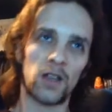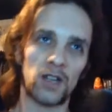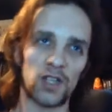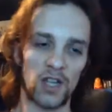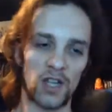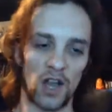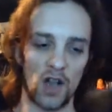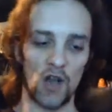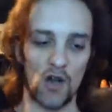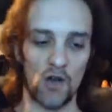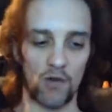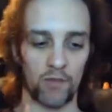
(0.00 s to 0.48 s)

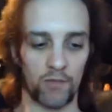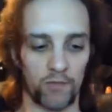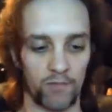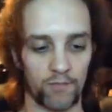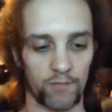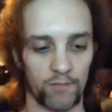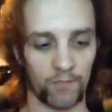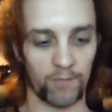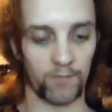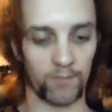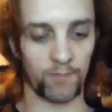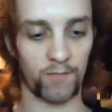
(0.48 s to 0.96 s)
So,
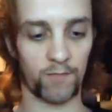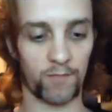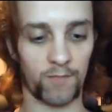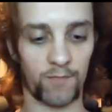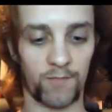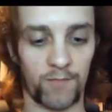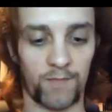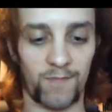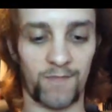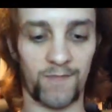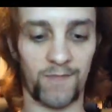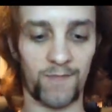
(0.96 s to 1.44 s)

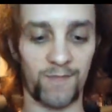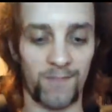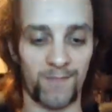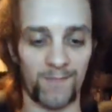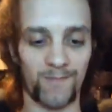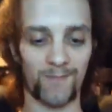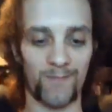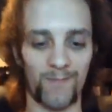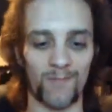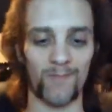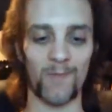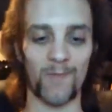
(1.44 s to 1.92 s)

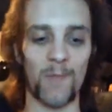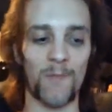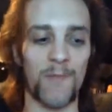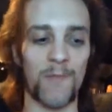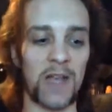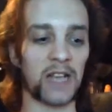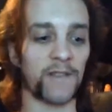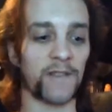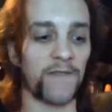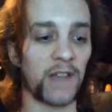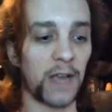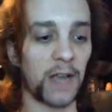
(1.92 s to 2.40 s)
a
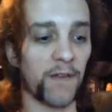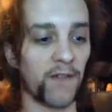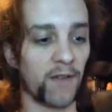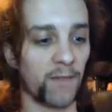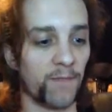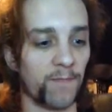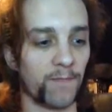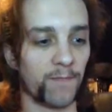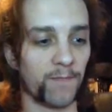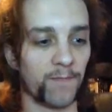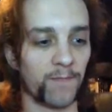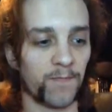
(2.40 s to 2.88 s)
bit is
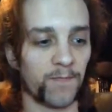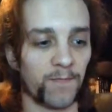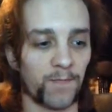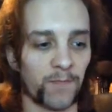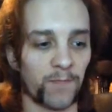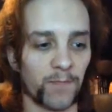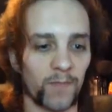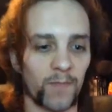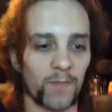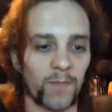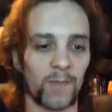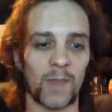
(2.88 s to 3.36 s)
forgiven.
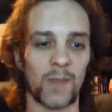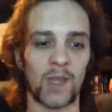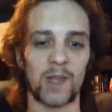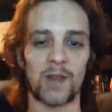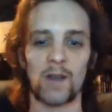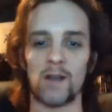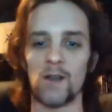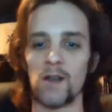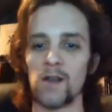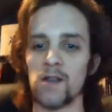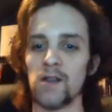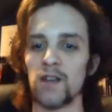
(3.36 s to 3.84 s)

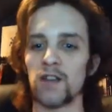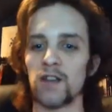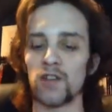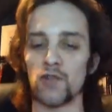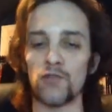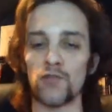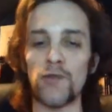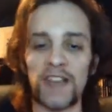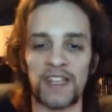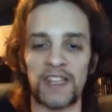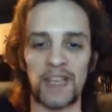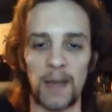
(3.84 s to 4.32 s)

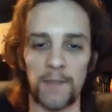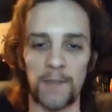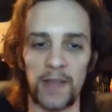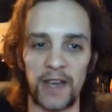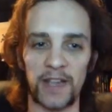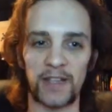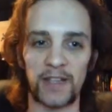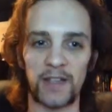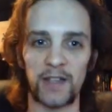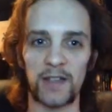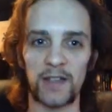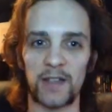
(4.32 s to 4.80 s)
Some great set
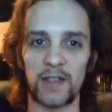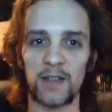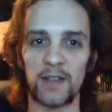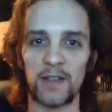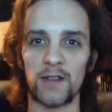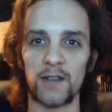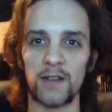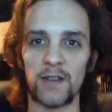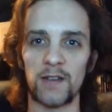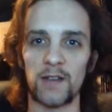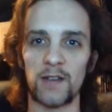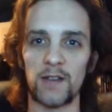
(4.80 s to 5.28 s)
pieces.
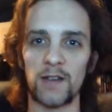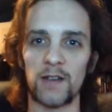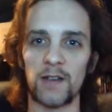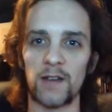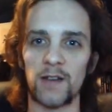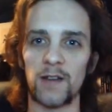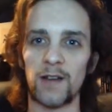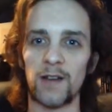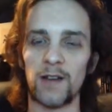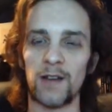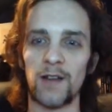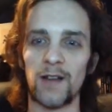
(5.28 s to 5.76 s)

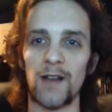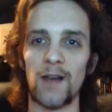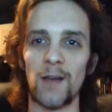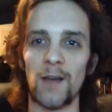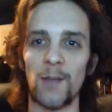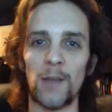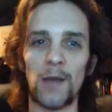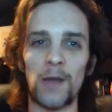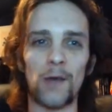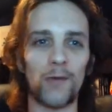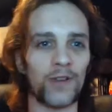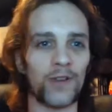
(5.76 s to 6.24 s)

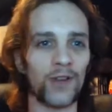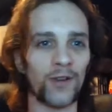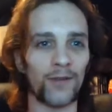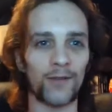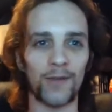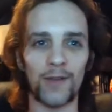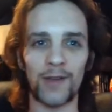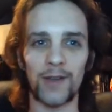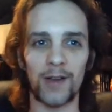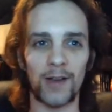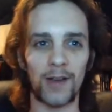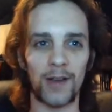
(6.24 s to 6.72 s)
Bill
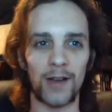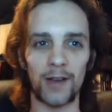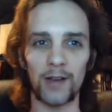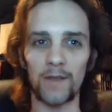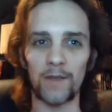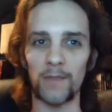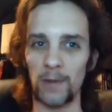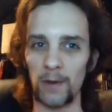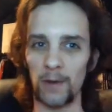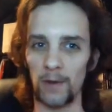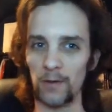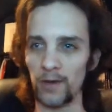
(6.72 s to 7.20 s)
Duke. I
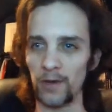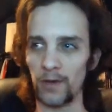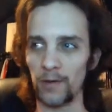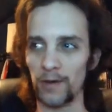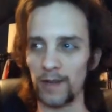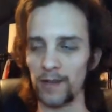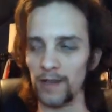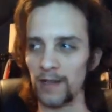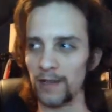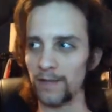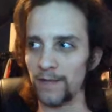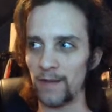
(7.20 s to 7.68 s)
love Bill
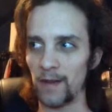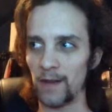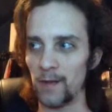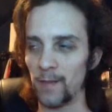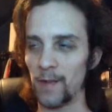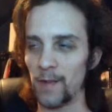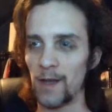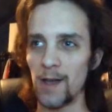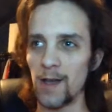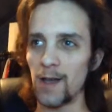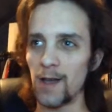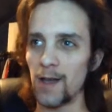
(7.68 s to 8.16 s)
Duke in this
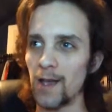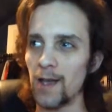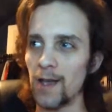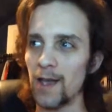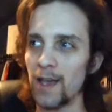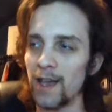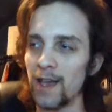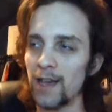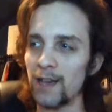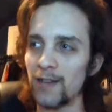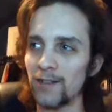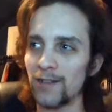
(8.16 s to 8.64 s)
film.
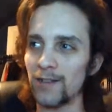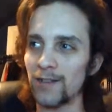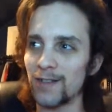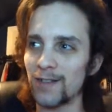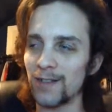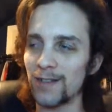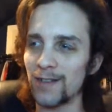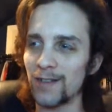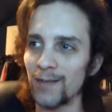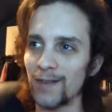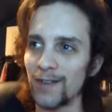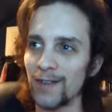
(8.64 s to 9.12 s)
He
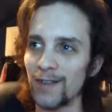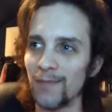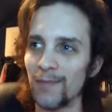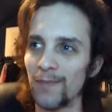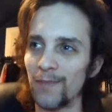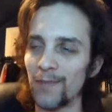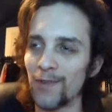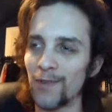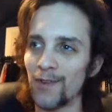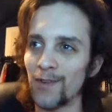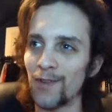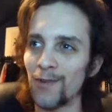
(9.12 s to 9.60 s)
just some of the
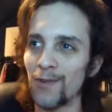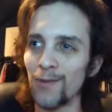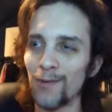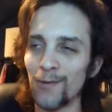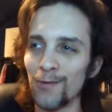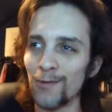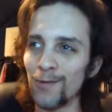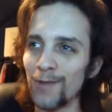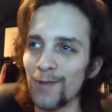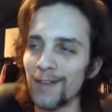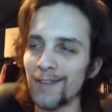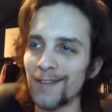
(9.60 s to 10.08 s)

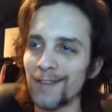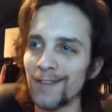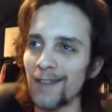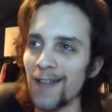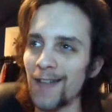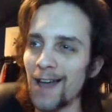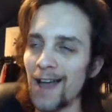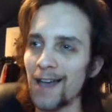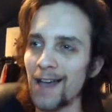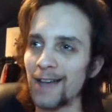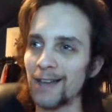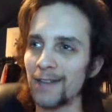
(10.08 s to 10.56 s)
coolest
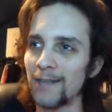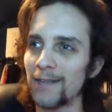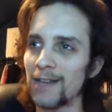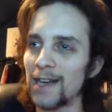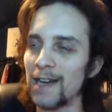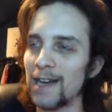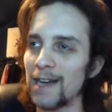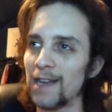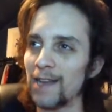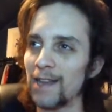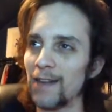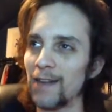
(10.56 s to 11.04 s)
lines of
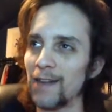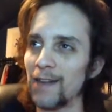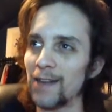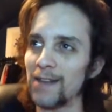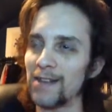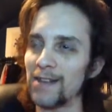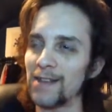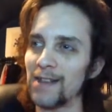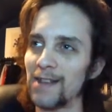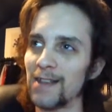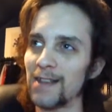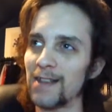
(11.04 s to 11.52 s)
dialogue,
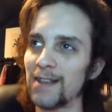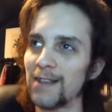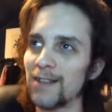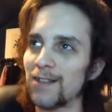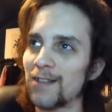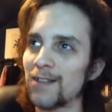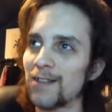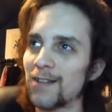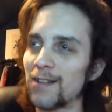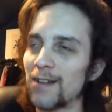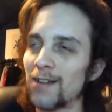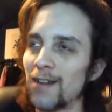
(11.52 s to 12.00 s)
and he's
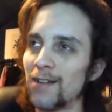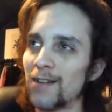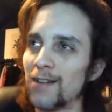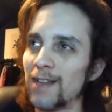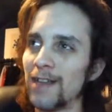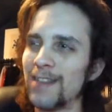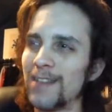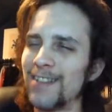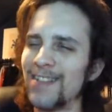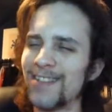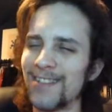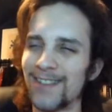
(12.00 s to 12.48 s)
just got
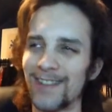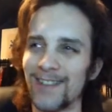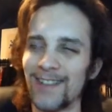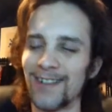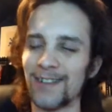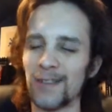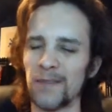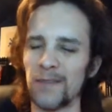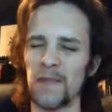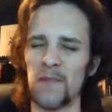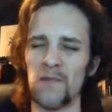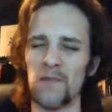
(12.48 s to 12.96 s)

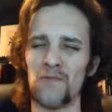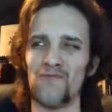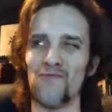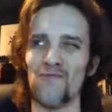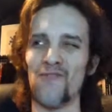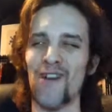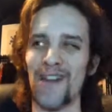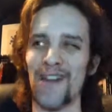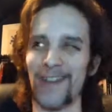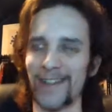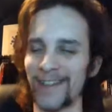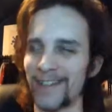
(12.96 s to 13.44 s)
something
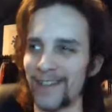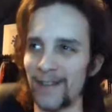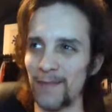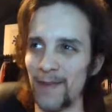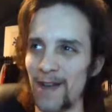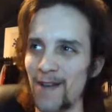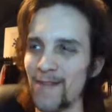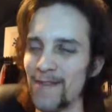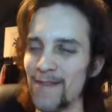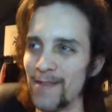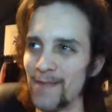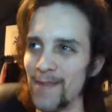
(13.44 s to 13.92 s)
right
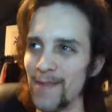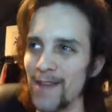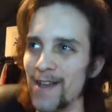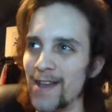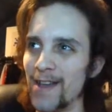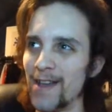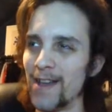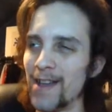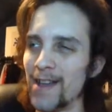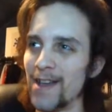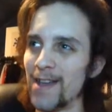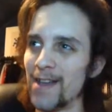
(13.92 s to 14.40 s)
about him.
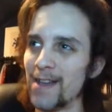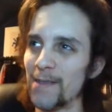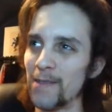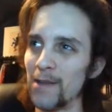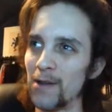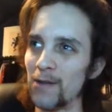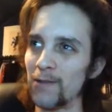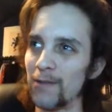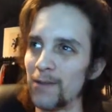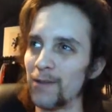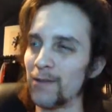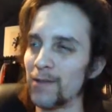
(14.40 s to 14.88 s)

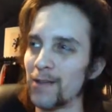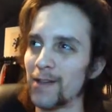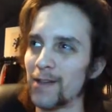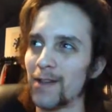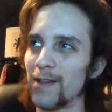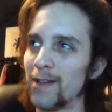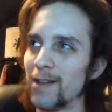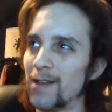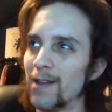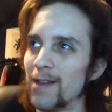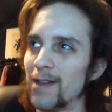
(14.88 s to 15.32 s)
Bill Duke.